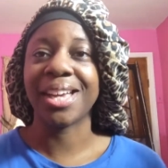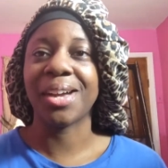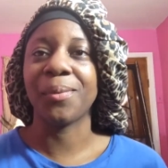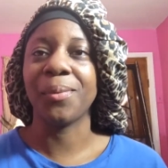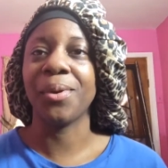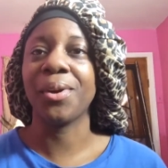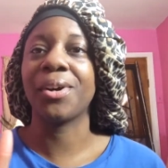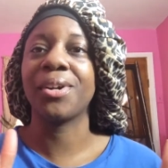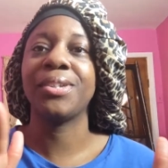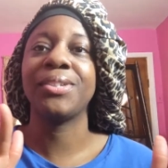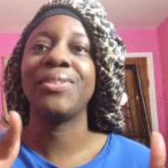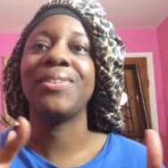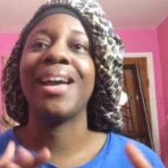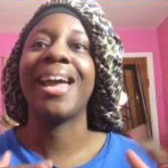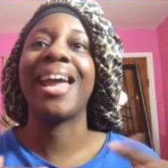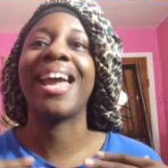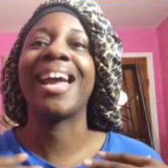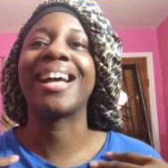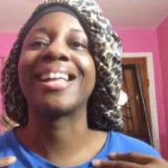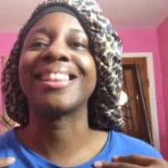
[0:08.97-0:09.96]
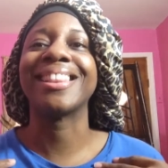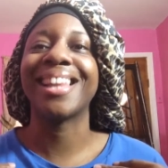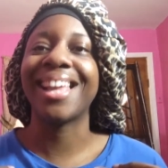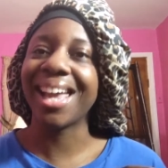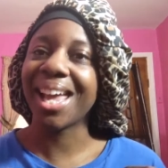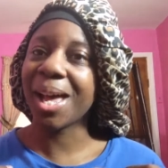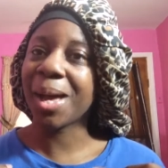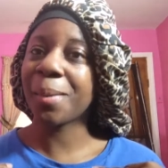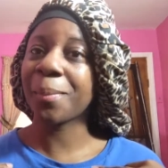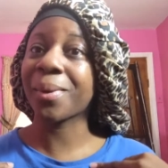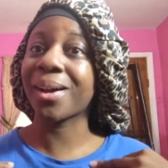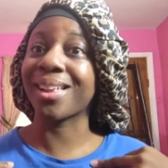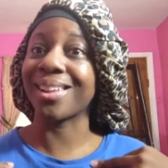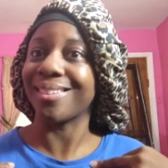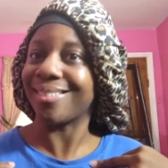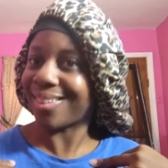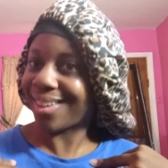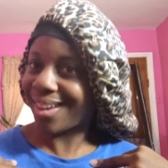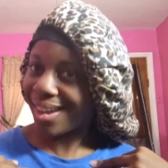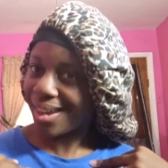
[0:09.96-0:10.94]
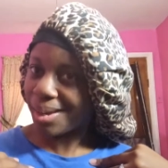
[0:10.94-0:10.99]
and we're going to do a glam
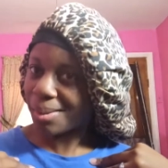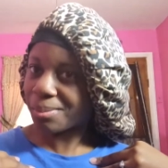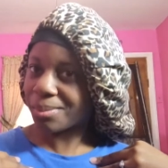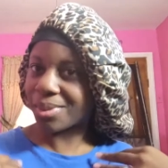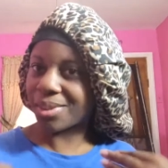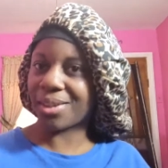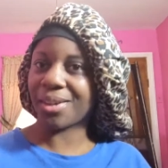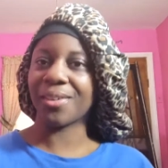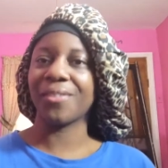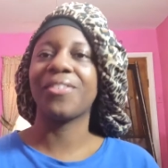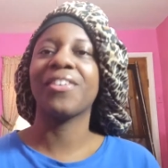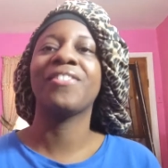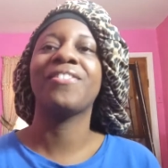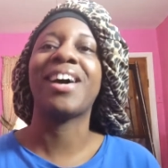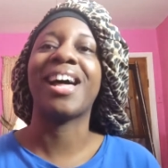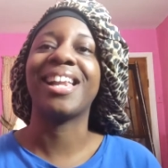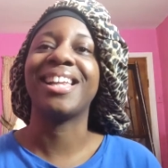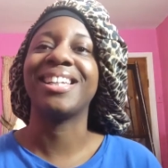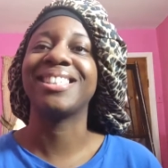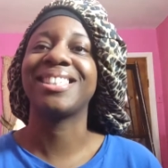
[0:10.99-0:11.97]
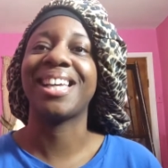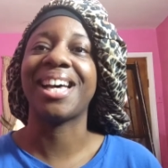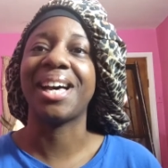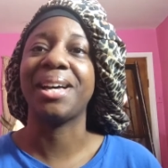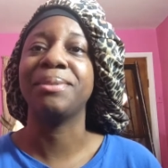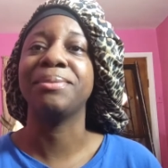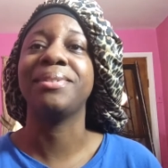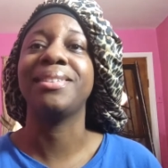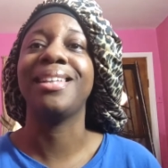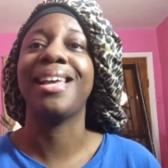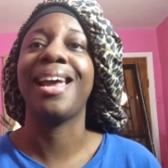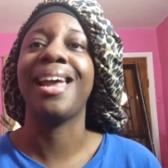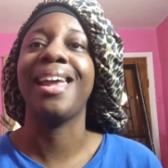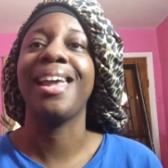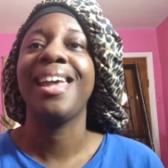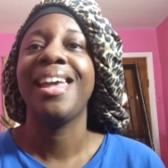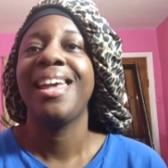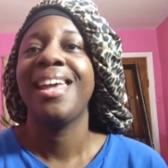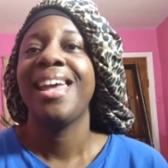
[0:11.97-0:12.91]
glam look for Valentine's Day.